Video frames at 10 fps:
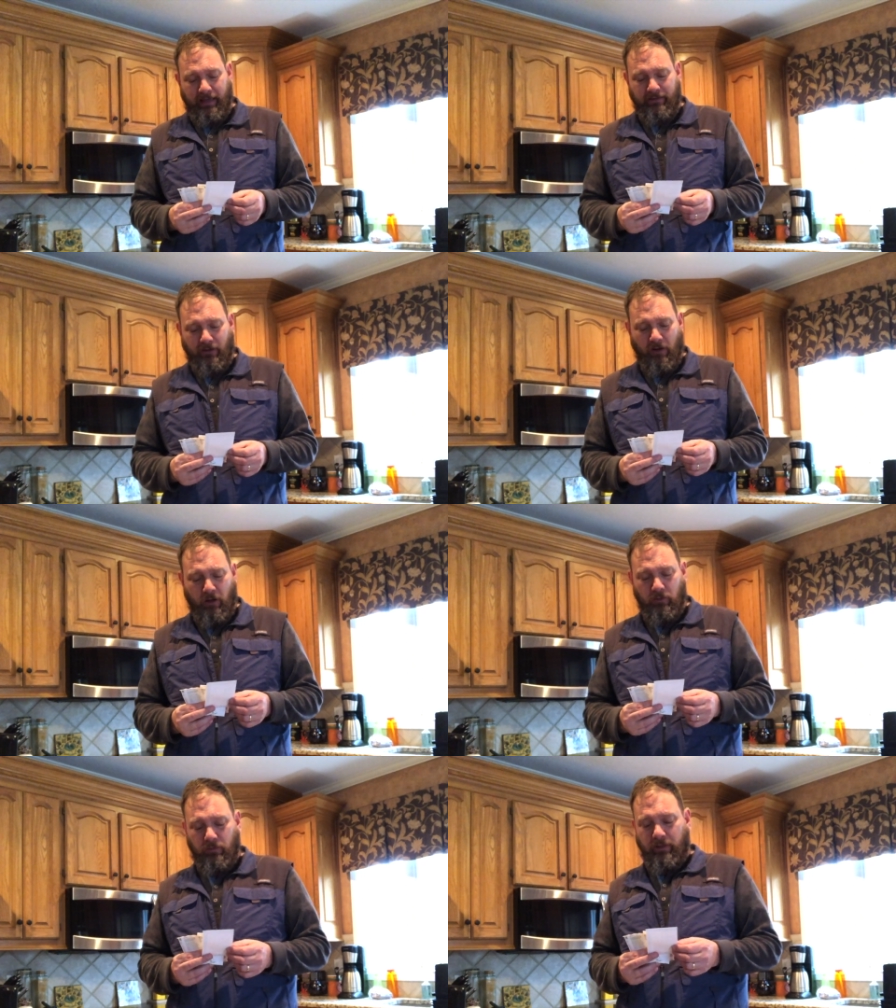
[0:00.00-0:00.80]
it's
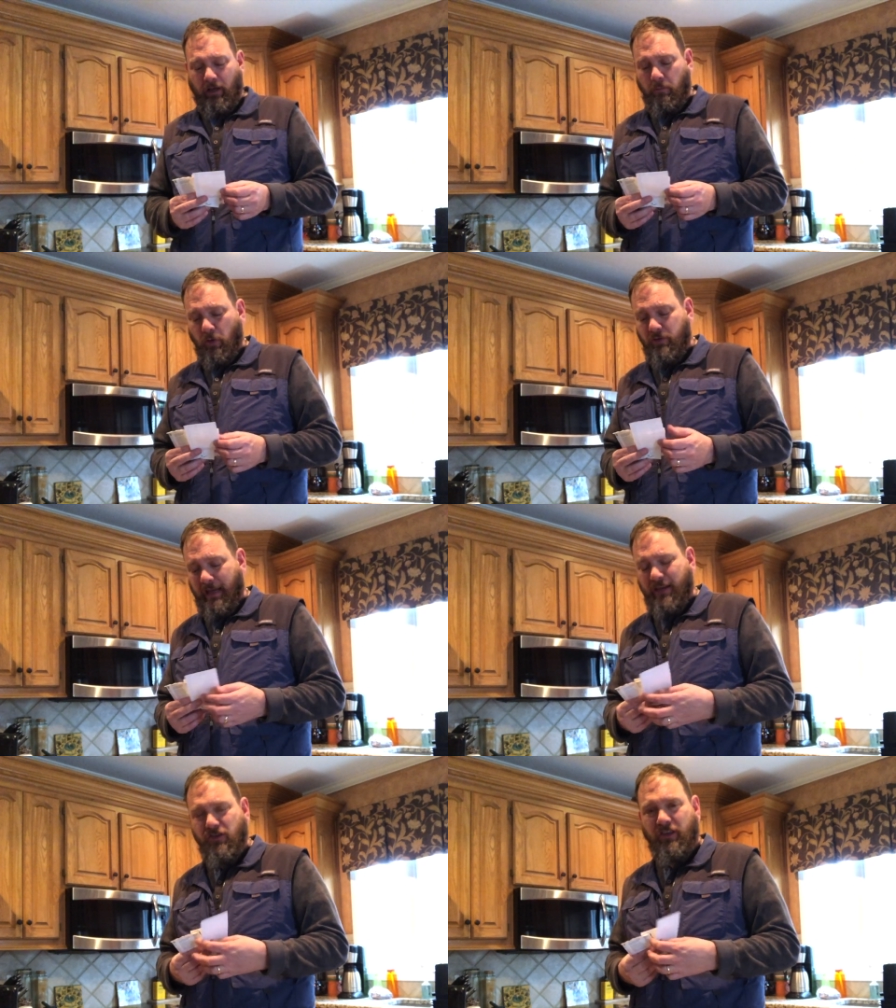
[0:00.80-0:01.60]
called
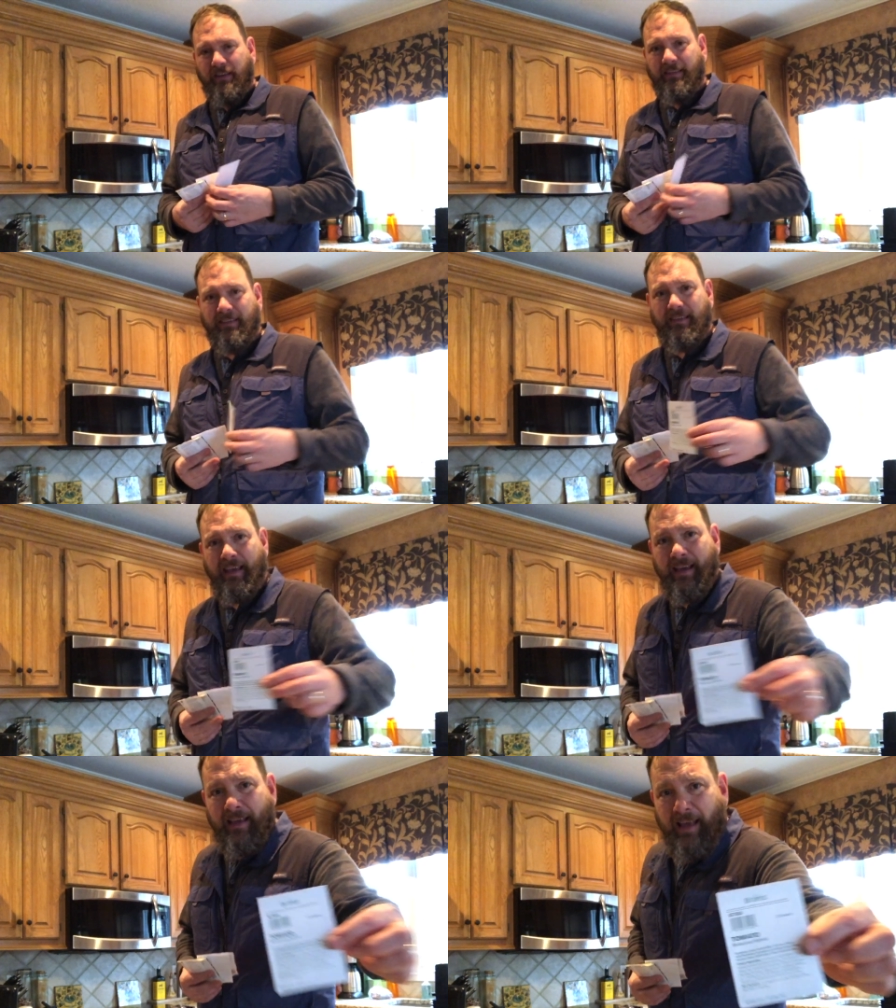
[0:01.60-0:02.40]
Bodacious
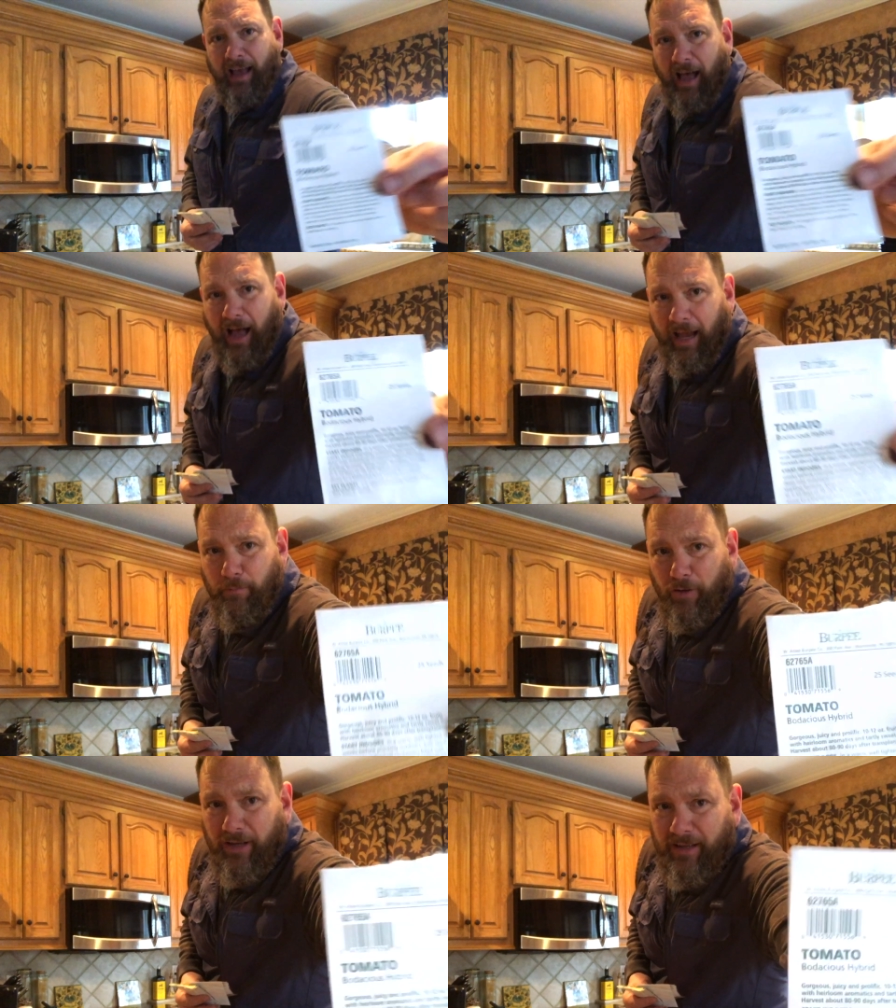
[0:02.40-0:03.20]

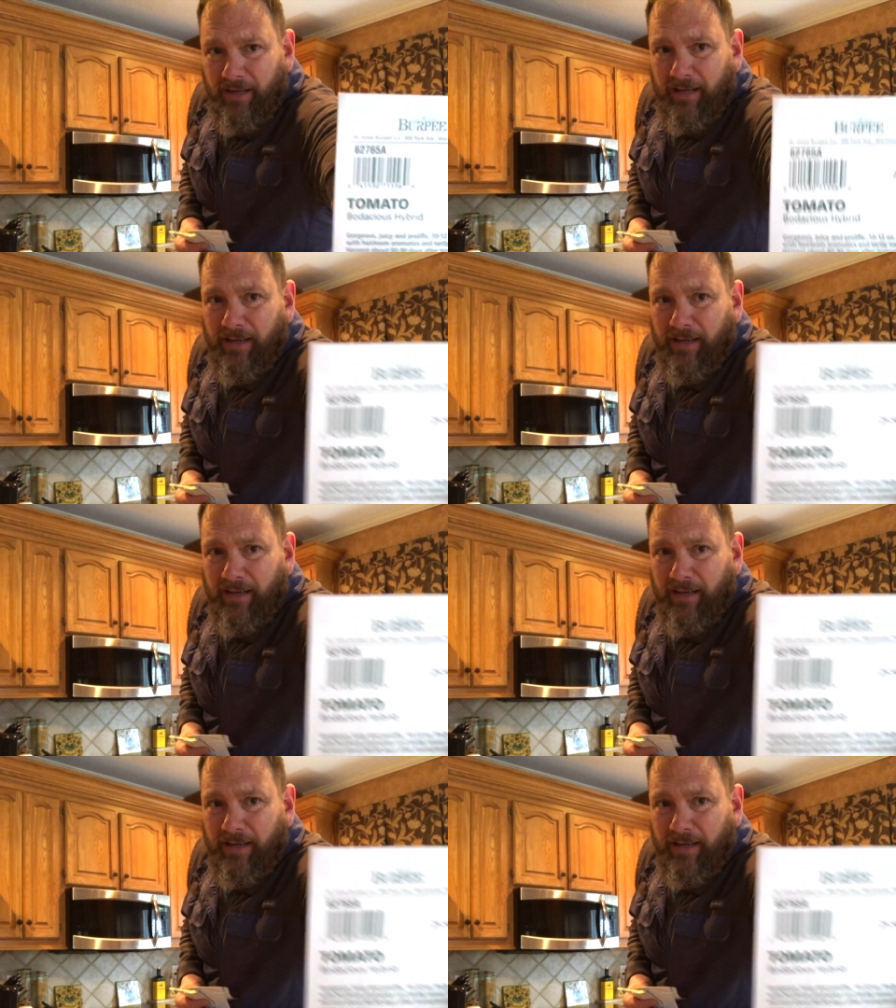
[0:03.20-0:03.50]
Hybrid.